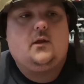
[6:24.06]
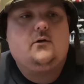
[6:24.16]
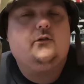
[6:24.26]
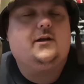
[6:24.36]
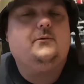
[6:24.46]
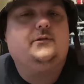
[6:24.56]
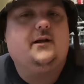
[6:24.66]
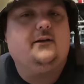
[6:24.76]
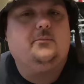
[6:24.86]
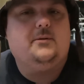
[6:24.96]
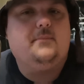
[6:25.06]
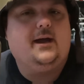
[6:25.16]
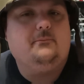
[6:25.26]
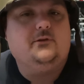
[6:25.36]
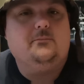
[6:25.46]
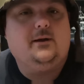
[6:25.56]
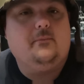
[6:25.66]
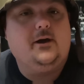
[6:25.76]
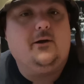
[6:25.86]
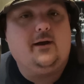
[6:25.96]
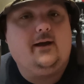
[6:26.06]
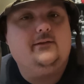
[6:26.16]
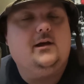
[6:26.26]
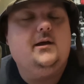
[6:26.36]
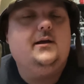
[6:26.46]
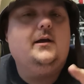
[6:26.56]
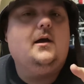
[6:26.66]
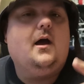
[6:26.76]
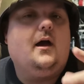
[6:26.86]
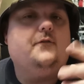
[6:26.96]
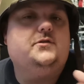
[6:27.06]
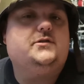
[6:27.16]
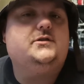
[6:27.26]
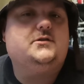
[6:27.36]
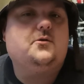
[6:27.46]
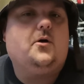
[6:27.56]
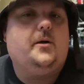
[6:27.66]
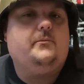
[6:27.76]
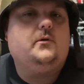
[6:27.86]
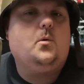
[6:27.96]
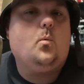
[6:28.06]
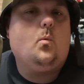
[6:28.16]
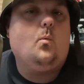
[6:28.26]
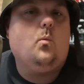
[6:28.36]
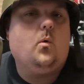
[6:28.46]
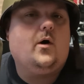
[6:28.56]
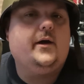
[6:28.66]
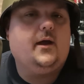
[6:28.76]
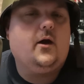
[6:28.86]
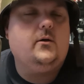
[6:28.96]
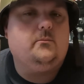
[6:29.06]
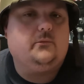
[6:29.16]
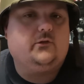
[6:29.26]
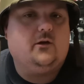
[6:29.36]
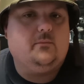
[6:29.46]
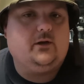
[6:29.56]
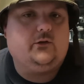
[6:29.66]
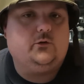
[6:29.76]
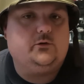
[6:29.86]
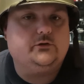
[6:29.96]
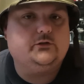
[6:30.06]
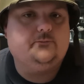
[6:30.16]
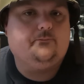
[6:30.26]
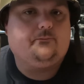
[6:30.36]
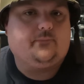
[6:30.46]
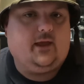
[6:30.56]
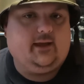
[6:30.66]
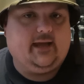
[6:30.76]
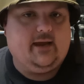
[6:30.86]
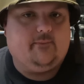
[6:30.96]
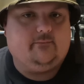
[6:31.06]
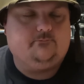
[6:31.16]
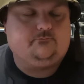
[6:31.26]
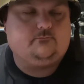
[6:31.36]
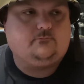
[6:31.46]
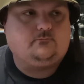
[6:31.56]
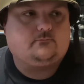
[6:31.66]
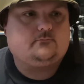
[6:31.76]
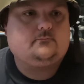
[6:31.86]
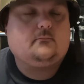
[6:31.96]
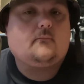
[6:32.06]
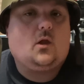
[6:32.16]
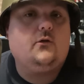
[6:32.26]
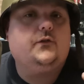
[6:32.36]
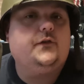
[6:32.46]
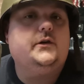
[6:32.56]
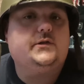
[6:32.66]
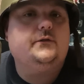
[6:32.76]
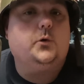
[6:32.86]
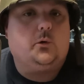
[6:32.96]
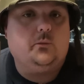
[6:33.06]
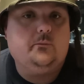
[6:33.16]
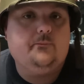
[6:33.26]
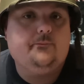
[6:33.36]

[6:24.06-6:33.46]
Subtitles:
because that was sounded a bit mayhem to me in my own head, I've just described why it opened so many doors in gaming. Because first of all,